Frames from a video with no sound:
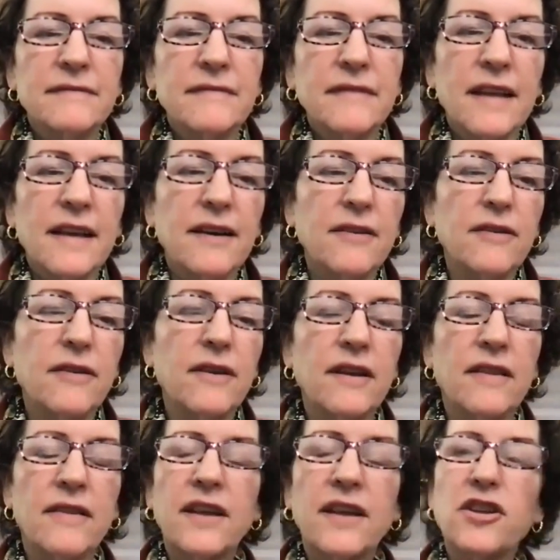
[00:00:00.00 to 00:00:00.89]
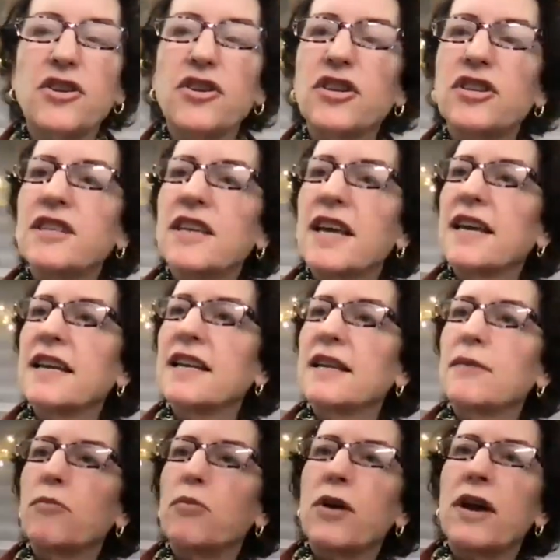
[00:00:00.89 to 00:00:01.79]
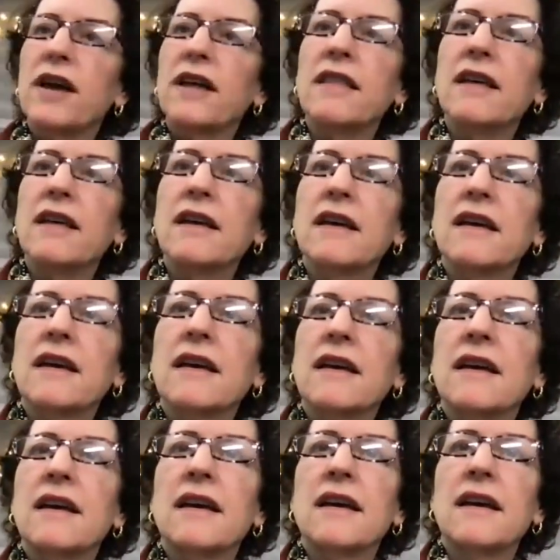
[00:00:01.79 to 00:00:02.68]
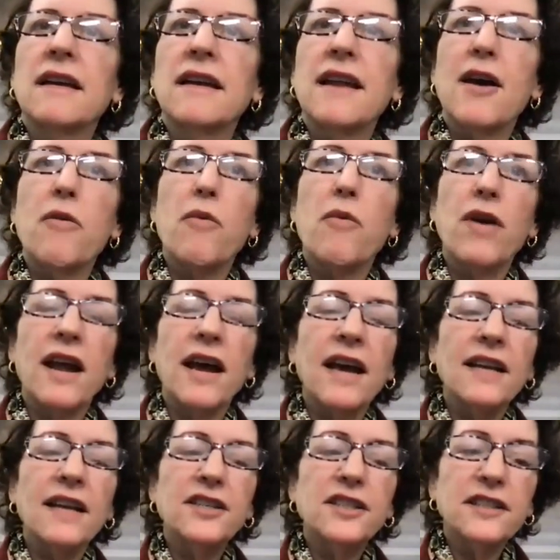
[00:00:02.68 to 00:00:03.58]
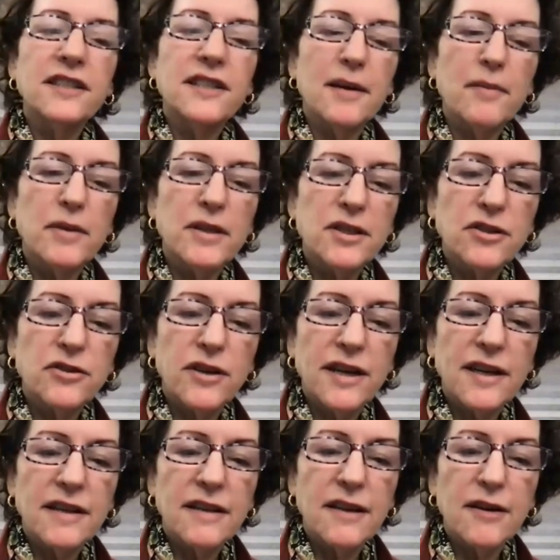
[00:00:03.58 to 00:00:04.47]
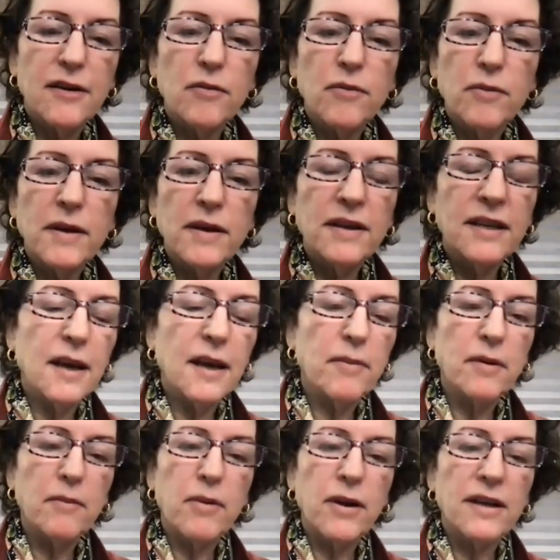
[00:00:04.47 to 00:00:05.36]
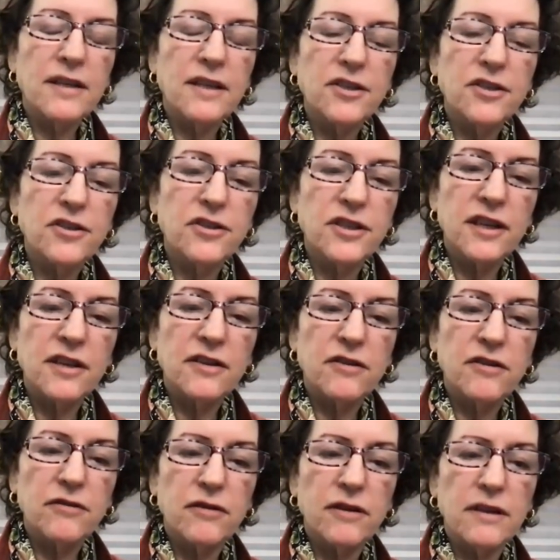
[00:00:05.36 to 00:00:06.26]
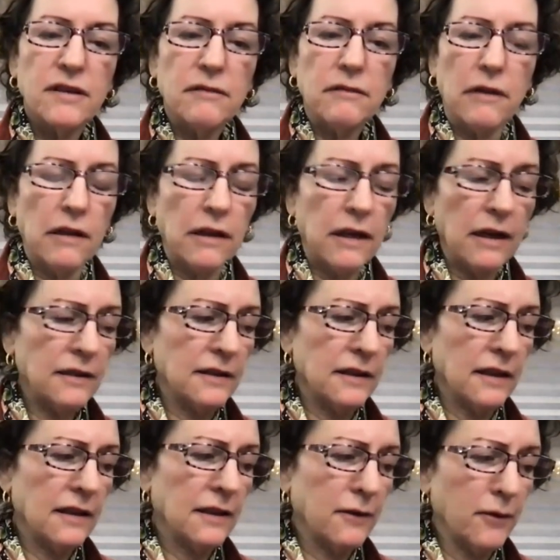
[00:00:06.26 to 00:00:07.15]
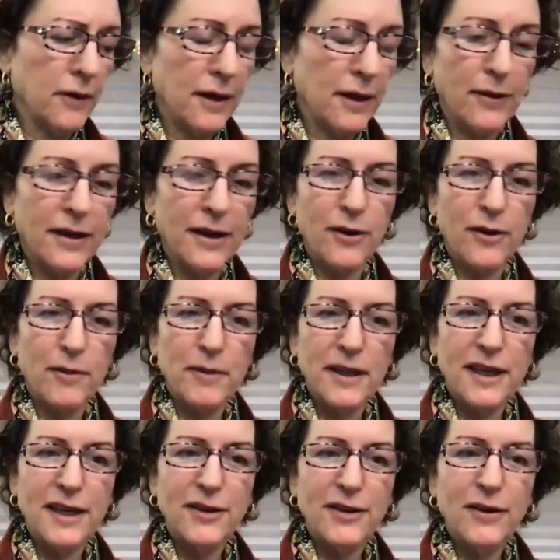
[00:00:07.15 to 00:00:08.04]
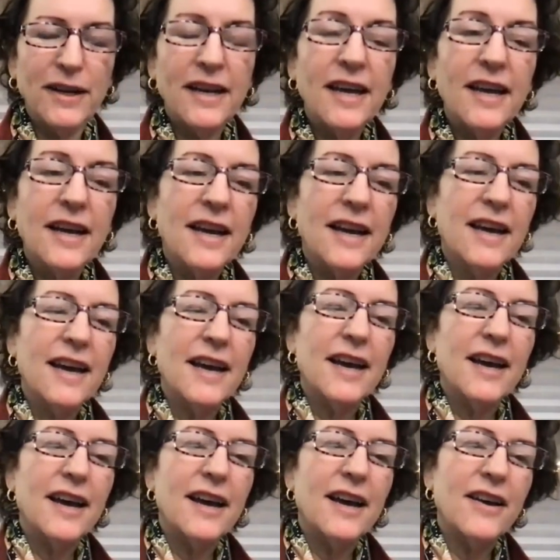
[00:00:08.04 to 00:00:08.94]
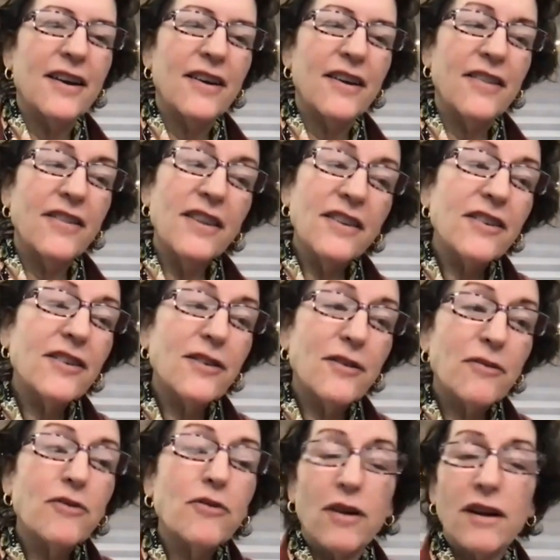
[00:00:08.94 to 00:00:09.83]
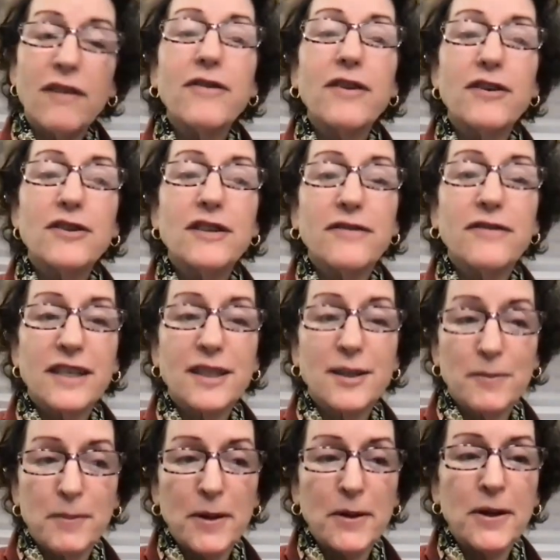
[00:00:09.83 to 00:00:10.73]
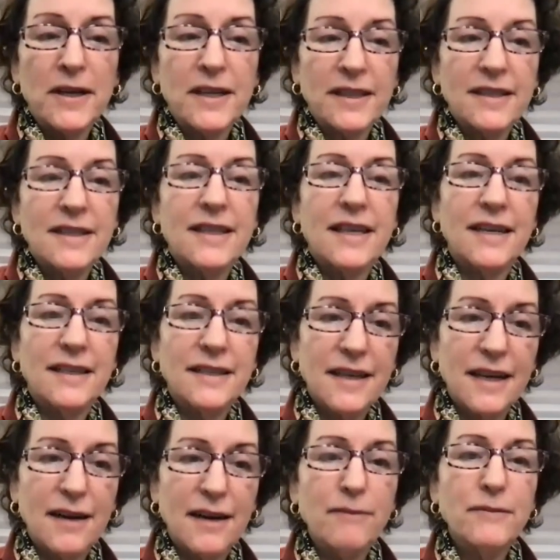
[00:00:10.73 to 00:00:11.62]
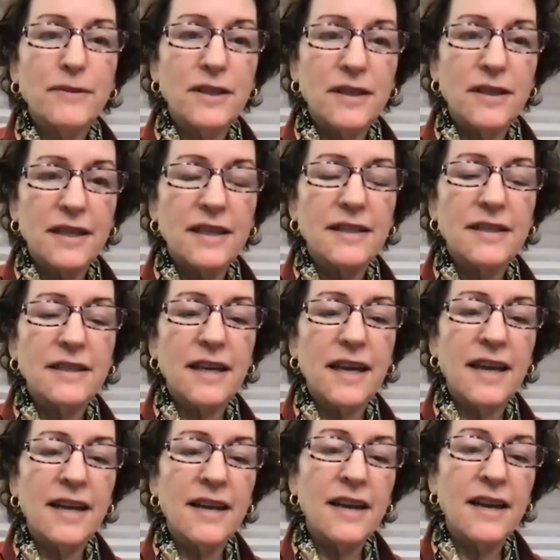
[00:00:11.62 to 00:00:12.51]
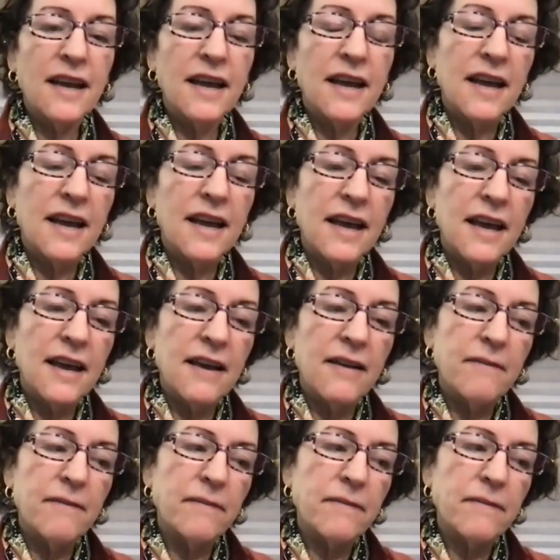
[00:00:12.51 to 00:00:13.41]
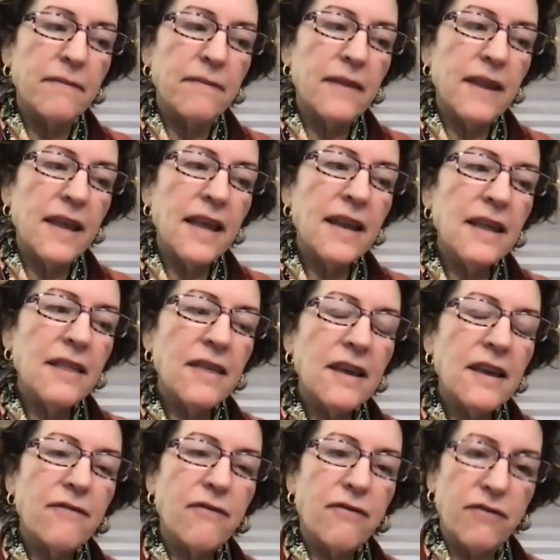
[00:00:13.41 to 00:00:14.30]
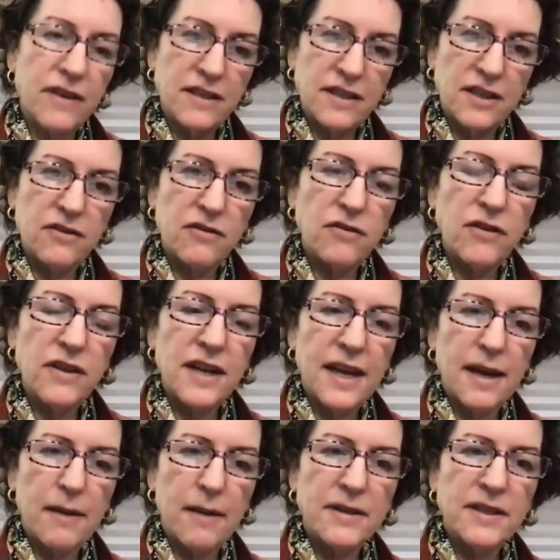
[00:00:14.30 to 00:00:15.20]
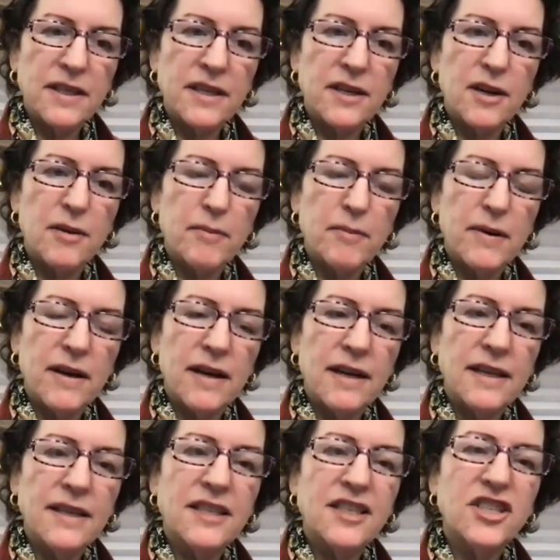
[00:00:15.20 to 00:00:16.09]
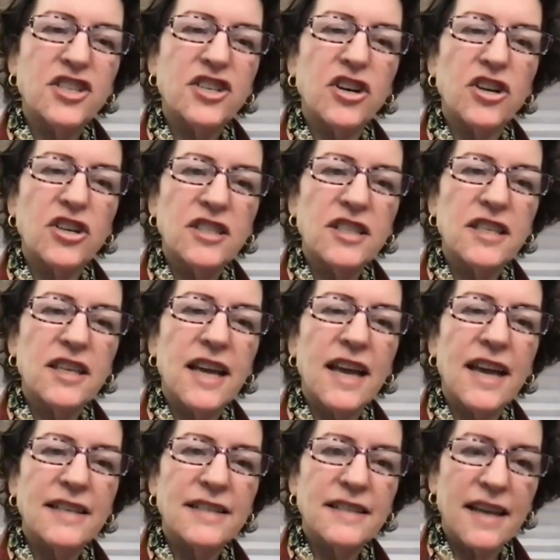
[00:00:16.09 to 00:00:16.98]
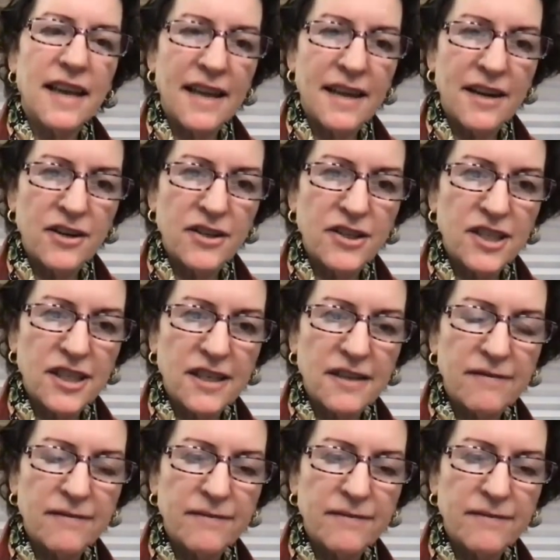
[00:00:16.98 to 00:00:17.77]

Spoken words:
Yeah. And then you just take a deep breath. Now, what I just demonstrated, there will be tapping practitioners out there going, well, that's not the way we normally do it. This is 12 years of experience that has come to this. And anything physical that happens in our body starts as energy.